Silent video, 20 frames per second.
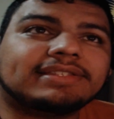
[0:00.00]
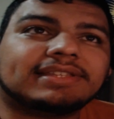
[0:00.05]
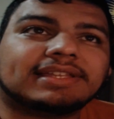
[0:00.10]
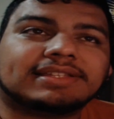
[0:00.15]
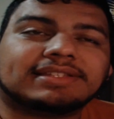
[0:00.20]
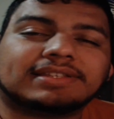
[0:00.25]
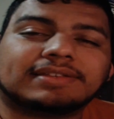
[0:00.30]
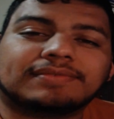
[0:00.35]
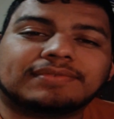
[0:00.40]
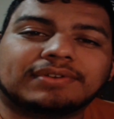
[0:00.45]

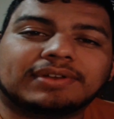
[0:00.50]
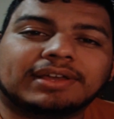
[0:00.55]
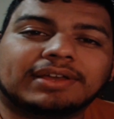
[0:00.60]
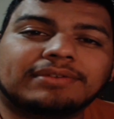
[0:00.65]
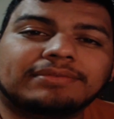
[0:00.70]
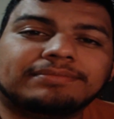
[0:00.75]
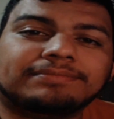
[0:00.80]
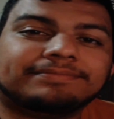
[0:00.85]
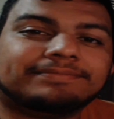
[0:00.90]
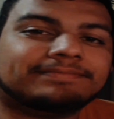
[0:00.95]
that's it for now.
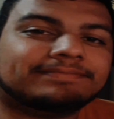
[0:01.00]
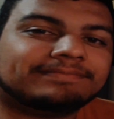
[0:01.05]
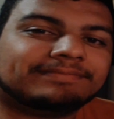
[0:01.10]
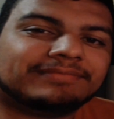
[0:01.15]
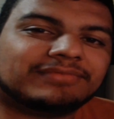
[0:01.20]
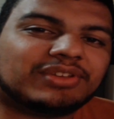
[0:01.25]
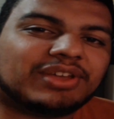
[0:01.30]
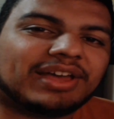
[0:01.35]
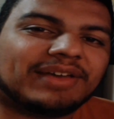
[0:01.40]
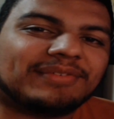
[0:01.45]

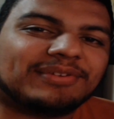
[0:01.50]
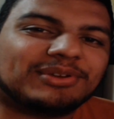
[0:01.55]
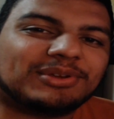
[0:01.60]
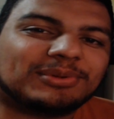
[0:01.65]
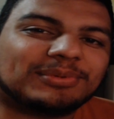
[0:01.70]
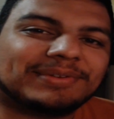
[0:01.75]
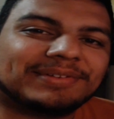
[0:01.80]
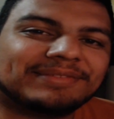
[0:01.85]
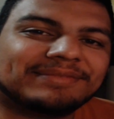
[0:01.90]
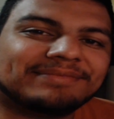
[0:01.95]
Y'all have a good
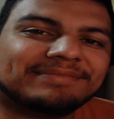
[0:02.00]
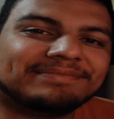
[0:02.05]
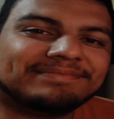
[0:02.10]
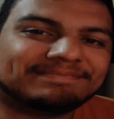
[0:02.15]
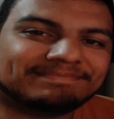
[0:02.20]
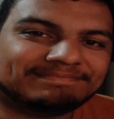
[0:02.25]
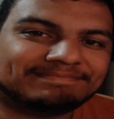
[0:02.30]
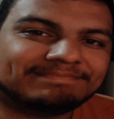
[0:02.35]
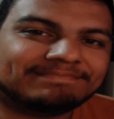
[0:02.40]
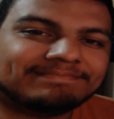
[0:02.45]

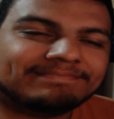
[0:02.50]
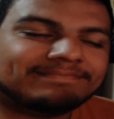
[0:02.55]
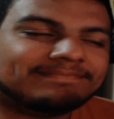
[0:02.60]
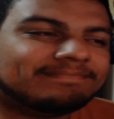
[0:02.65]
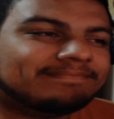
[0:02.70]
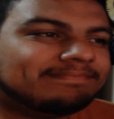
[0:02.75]
one.